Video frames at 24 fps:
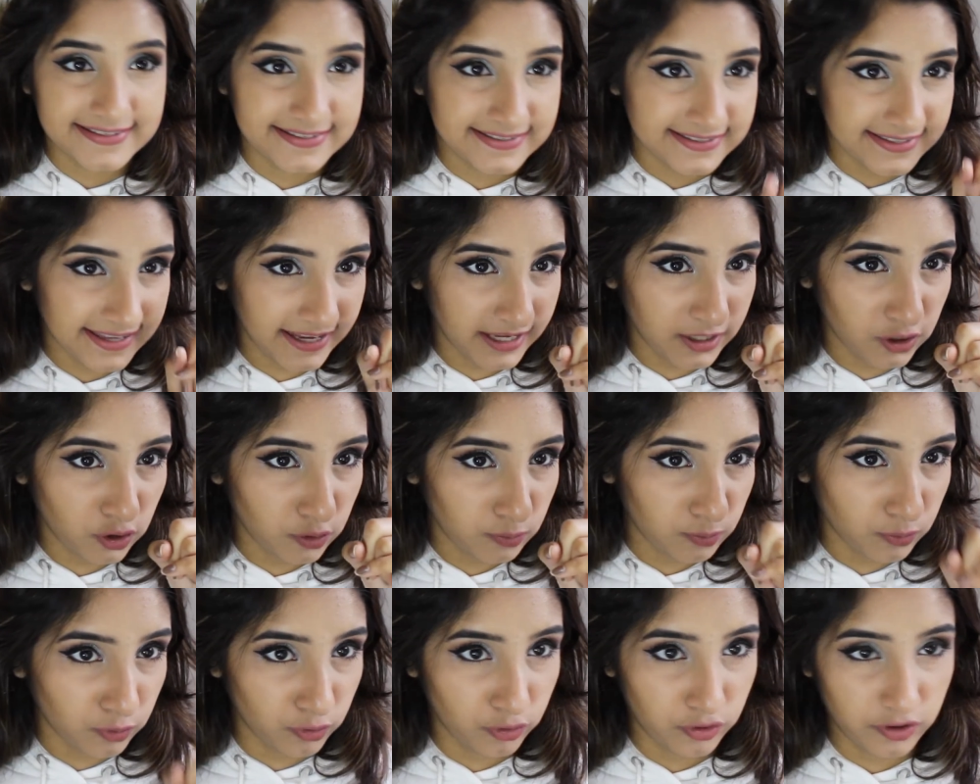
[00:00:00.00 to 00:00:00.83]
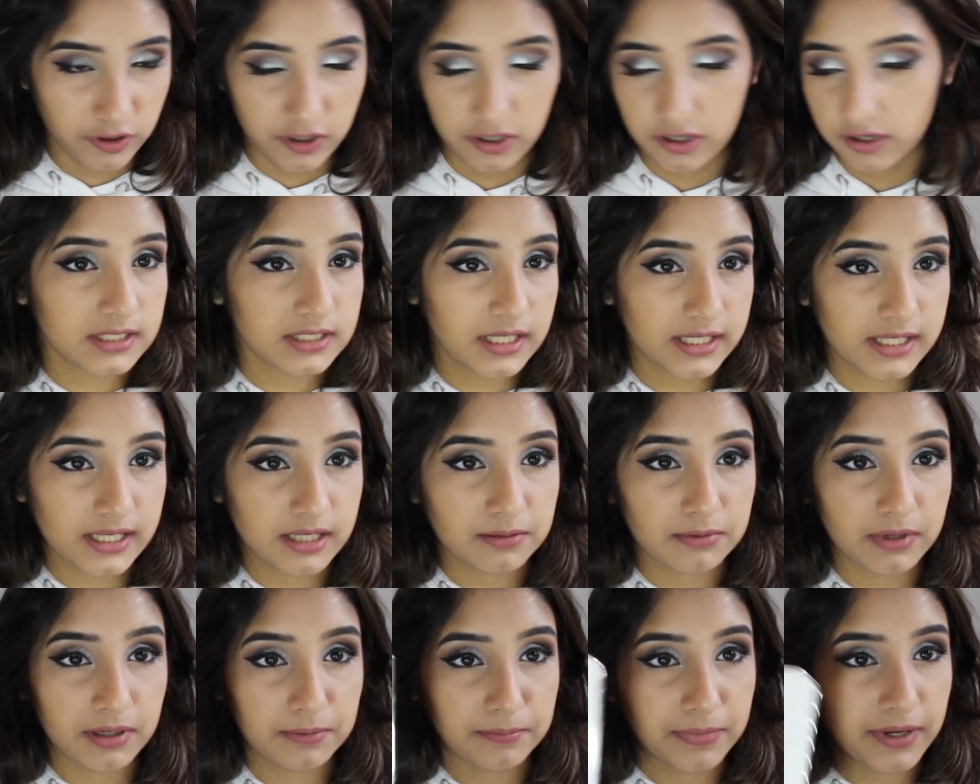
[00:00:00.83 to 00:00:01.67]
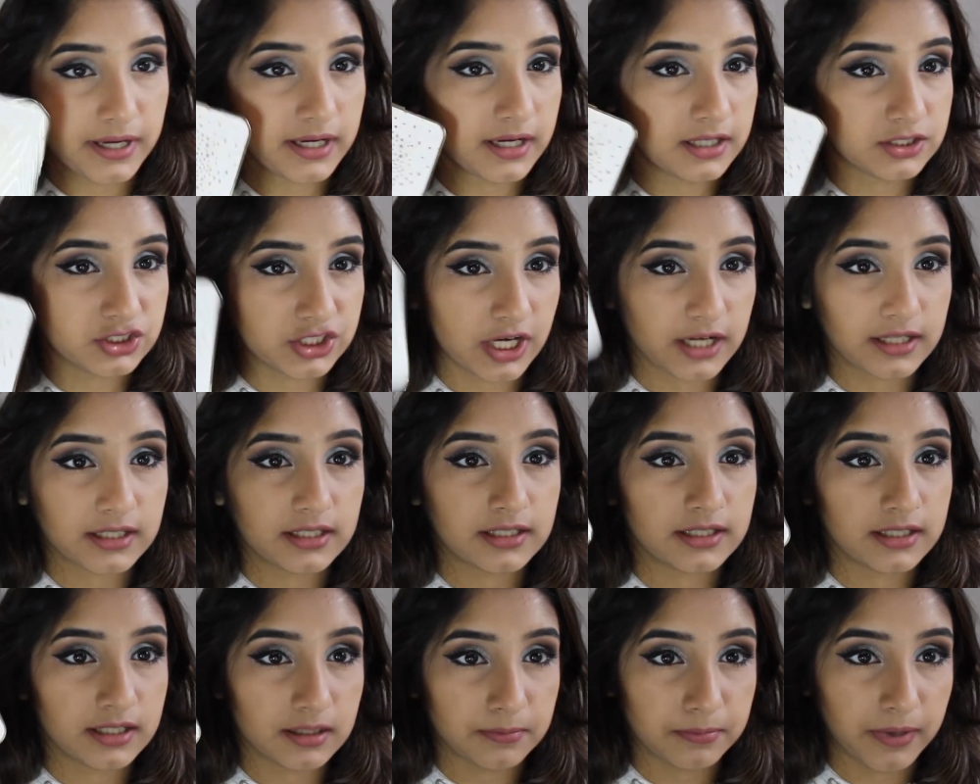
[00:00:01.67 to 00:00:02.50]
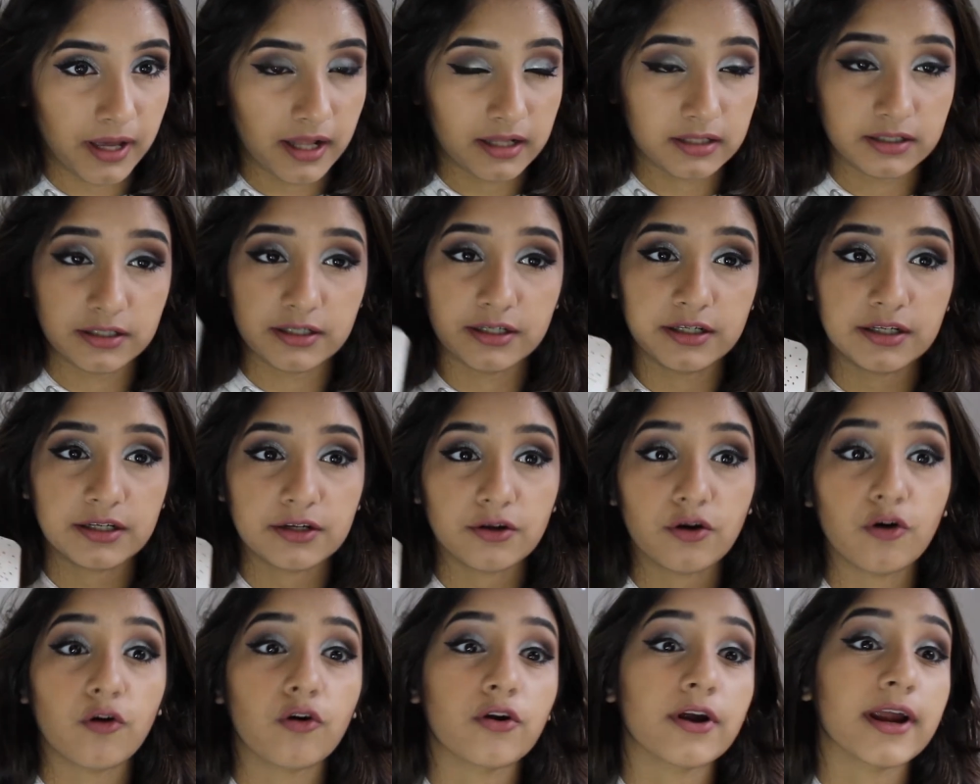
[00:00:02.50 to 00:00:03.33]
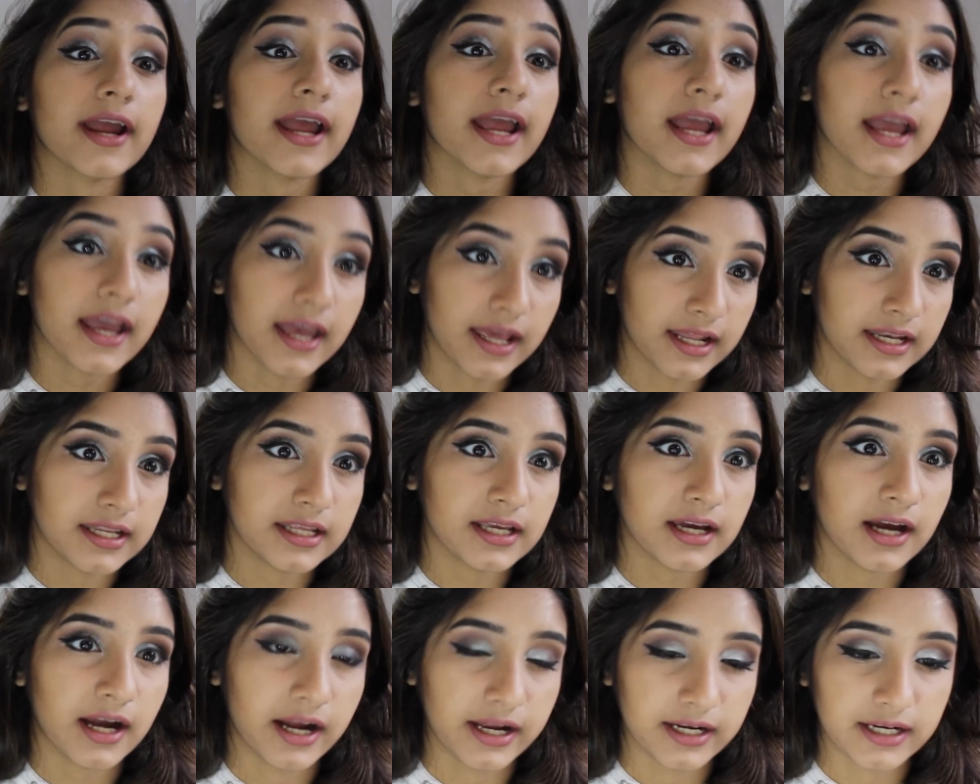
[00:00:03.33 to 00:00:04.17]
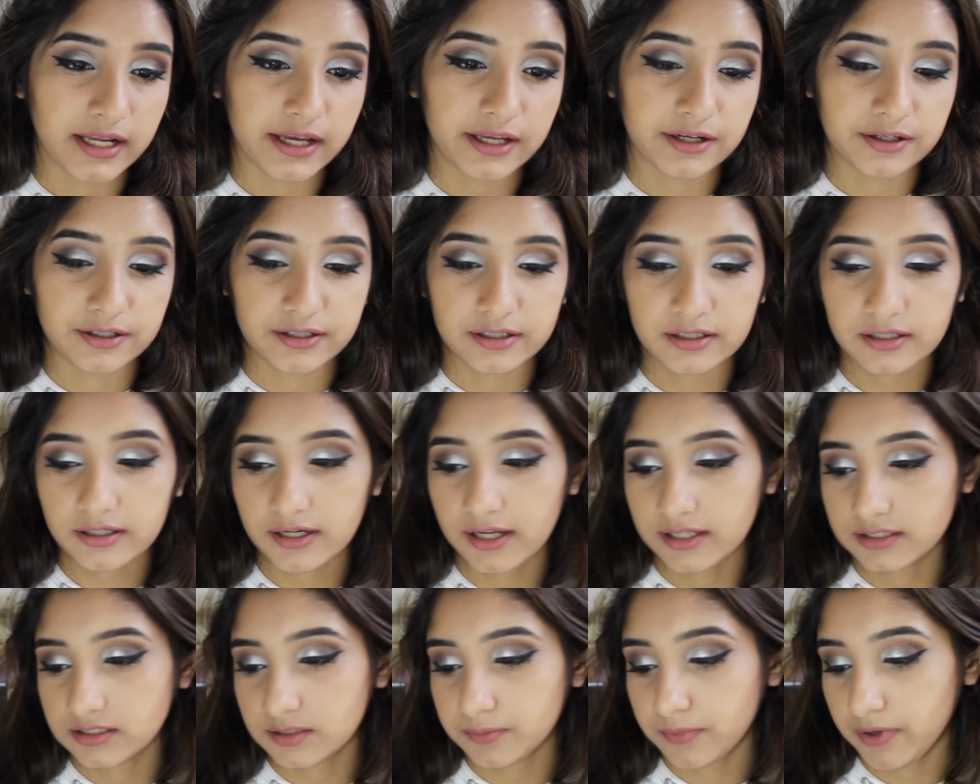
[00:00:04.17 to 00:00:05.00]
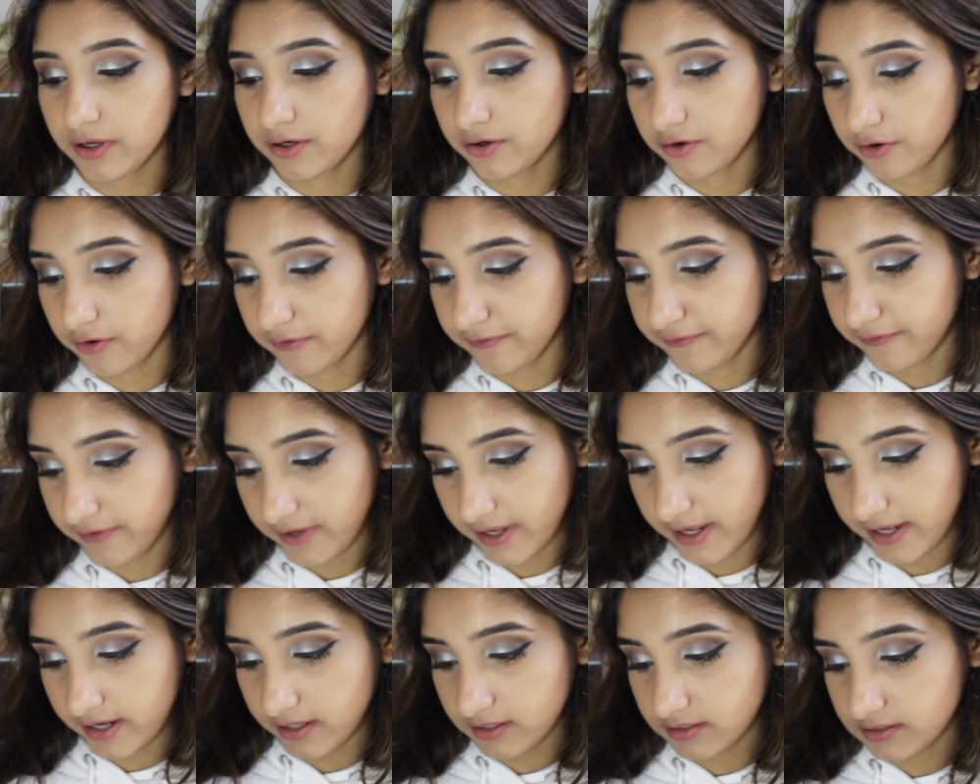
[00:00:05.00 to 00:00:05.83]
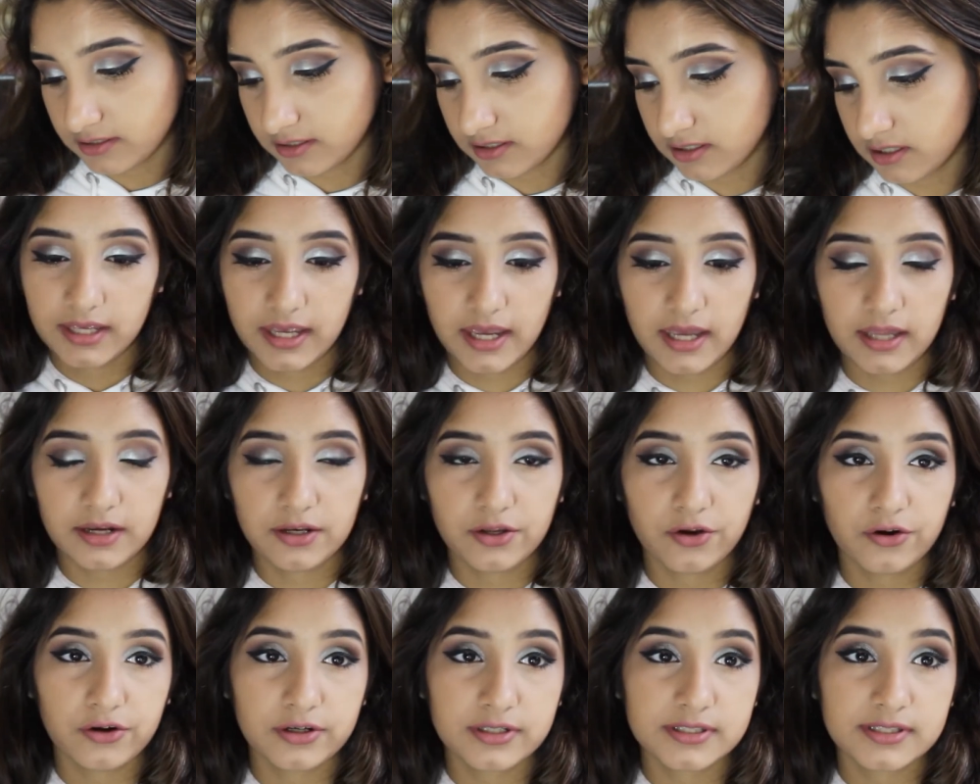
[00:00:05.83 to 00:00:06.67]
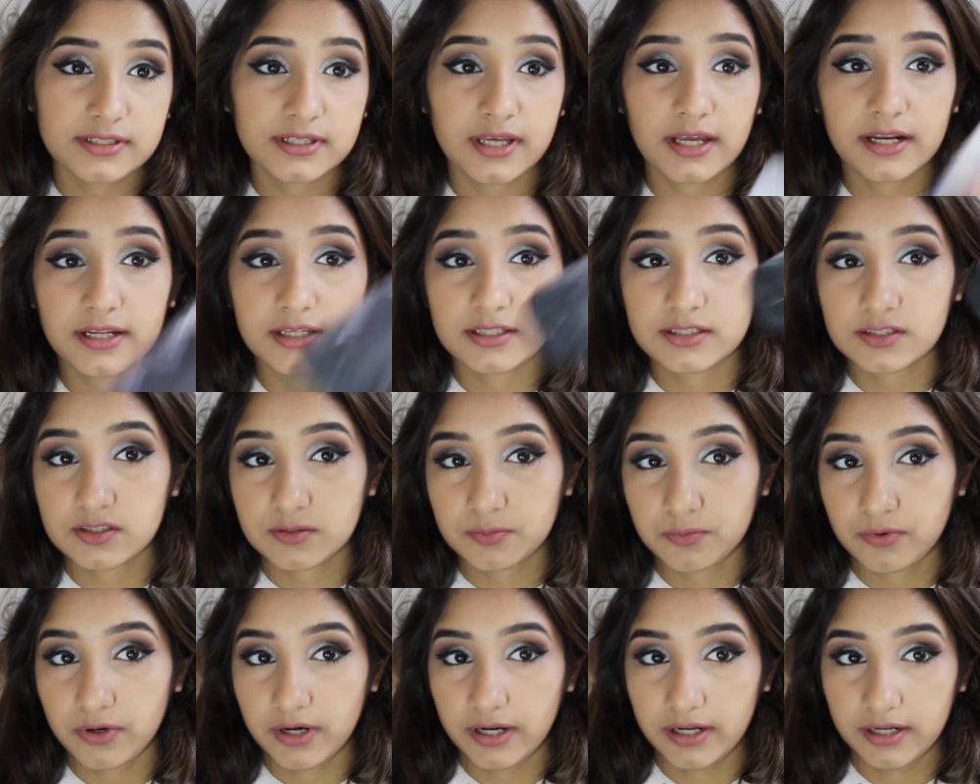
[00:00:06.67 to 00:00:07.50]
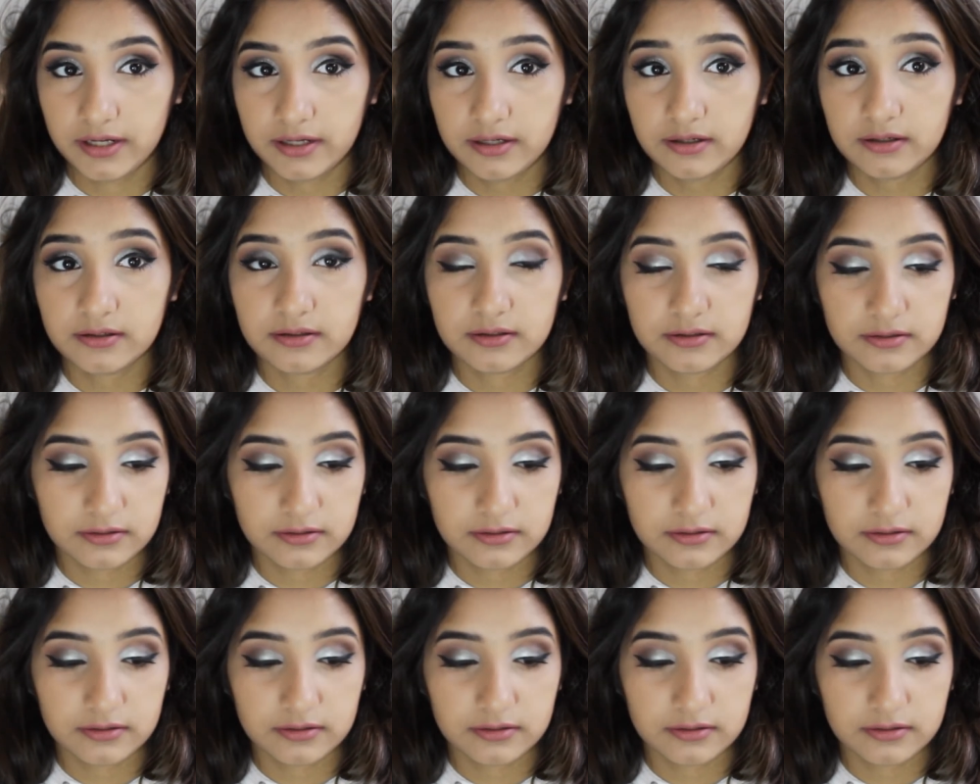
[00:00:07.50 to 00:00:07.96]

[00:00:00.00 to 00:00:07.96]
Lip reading: Say no more. Taking my Becca Jaclyn Hill palette, or any highlighter as a matter of fact, get your setting spray.